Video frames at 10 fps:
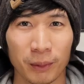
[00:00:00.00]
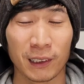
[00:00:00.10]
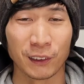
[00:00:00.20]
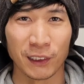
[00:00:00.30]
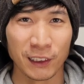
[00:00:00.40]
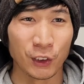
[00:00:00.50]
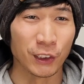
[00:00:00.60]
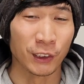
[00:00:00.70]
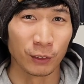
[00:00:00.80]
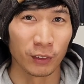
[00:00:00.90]
Because yes, you
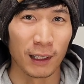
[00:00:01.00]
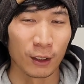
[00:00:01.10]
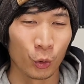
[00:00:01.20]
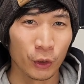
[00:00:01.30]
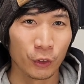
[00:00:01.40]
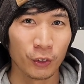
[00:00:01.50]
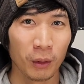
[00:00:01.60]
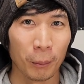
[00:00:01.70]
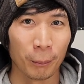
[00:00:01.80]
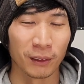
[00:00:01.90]
can shift a lot
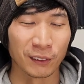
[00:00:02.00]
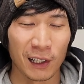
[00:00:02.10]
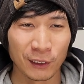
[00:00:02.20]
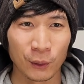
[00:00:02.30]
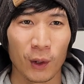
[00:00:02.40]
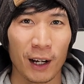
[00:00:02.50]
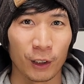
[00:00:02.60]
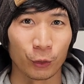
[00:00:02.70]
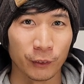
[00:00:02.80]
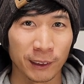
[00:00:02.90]
quicker, but there's also a
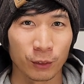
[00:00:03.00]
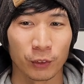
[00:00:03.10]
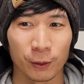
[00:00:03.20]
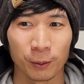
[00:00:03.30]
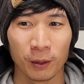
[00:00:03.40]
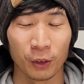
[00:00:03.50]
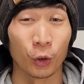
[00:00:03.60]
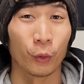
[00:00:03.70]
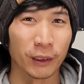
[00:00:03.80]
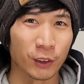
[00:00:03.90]
higher risk of you
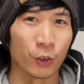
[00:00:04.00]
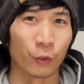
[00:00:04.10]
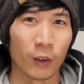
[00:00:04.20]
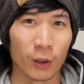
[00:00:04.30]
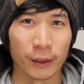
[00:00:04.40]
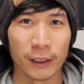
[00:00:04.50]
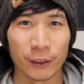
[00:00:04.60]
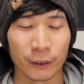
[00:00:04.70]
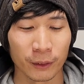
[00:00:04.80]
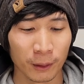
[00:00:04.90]
going into the wrong
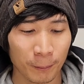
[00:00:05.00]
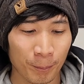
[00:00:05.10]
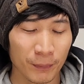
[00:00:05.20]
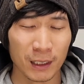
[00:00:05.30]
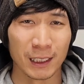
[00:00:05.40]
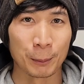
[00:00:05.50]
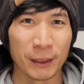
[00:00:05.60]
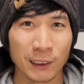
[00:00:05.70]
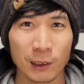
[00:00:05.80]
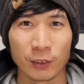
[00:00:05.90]
gear.
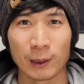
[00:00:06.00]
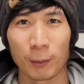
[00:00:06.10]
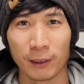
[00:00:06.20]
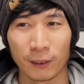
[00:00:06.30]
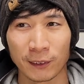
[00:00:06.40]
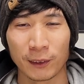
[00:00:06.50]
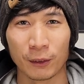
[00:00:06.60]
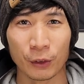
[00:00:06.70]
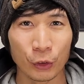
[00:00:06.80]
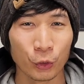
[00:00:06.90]
Especially if someone else
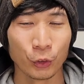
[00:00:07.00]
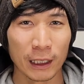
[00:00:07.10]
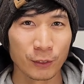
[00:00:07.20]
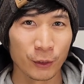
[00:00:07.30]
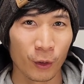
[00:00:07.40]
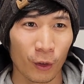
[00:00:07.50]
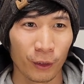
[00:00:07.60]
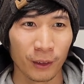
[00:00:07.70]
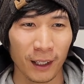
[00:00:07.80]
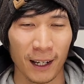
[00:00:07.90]
new drives your
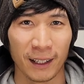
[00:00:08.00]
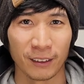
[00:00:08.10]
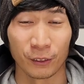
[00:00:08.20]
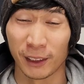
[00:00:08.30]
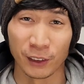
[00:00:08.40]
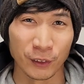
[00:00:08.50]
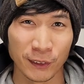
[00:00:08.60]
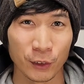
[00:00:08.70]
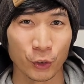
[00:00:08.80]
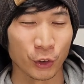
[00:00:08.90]
car and they're not
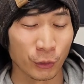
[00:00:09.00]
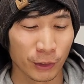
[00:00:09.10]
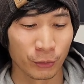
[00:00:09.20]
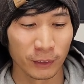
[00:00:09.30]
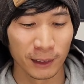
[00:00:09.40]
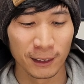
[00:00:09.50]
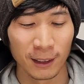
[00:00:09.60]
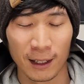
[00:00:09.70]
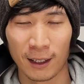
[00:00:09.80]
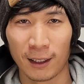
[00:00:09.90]
used to your shifter
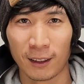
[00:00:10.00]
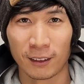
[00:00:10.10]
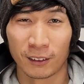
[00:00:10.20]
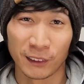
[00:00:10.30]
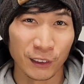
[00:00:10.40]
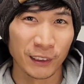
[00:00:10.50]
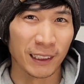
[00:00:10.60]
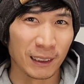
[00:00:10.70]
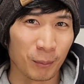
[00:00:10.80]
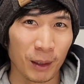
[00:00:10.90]
feeling, there's a good
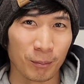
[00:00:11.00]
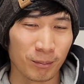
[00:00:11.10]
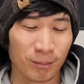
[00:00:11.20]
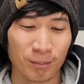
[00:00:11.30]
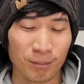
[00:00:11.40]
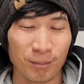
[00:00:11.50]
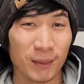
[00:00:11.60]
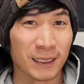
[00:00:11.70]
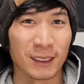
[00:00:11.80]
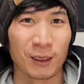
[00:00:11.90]
chance they might
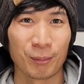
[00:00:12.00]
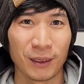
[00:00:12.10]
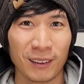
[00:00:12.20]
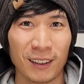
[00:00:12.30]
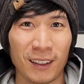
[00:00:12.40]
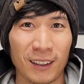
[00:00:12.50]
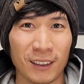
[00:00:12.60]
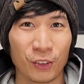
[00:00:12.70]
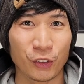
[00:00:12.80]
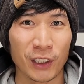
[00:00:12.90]
mess up
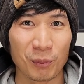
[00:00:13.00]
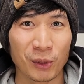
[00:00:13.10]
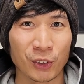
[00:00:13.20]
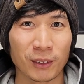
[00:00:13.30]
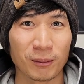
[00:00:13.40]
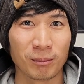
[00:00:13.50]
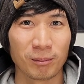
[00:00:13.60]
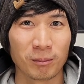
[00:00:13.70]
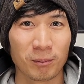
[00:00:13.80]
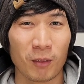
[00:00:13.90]
your transmission.
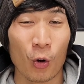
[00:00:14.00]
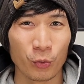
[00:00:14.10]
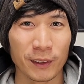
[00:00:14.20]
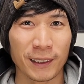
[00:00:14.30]
Hopefully